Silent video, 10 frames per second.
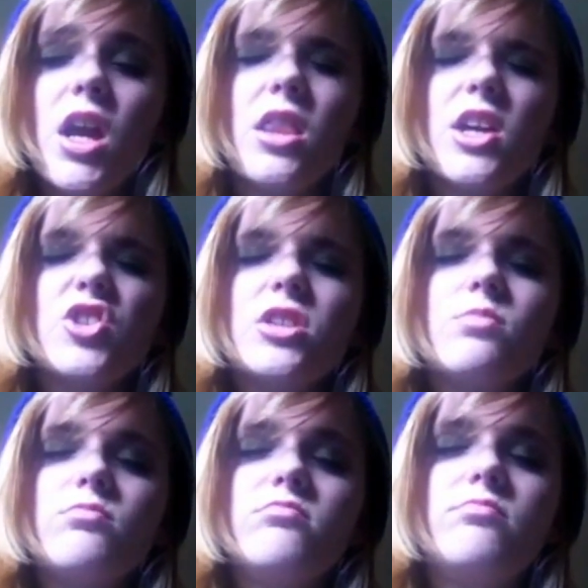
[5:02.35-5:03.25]
And that
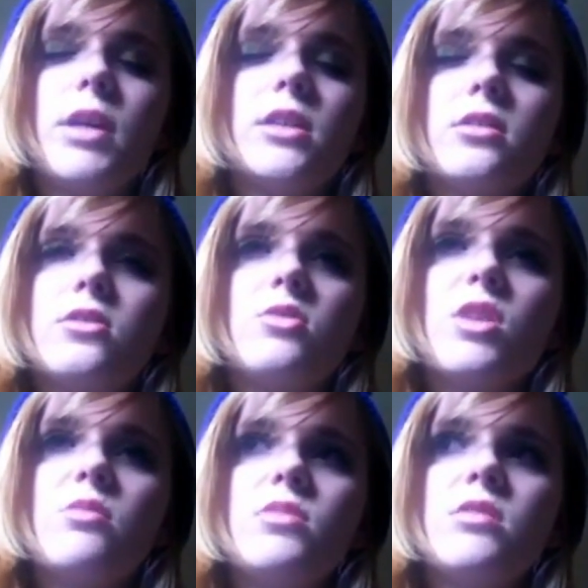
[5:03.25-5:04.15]
just basically
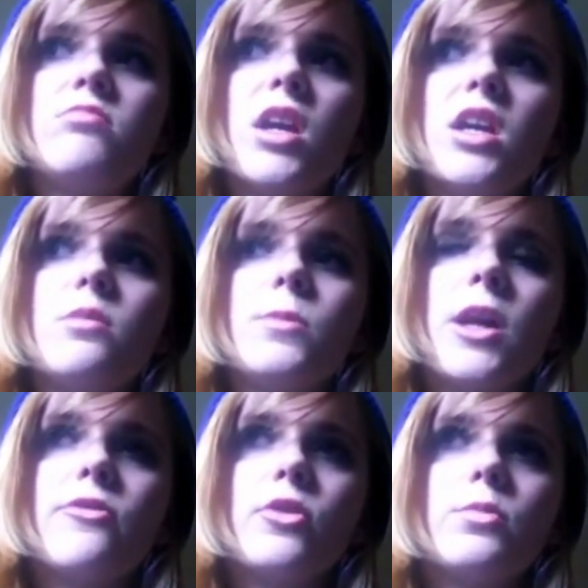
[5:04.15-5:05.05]
made me hate
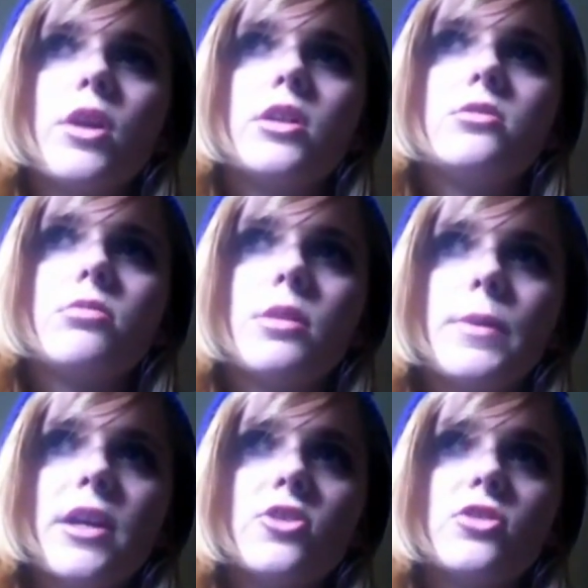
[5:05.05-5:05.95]
Black Veil Brides with a
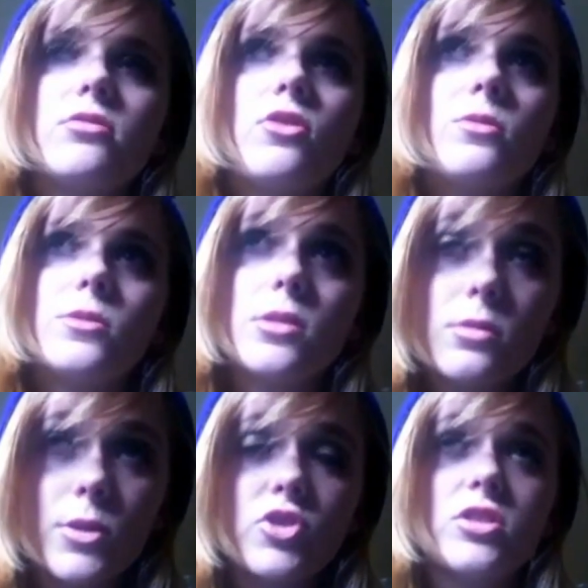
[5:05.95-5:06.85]
passion, almost
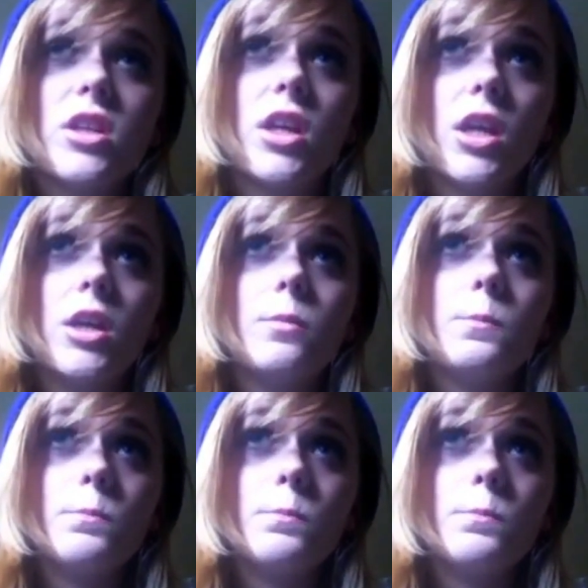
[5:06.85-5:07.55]
as much as I hate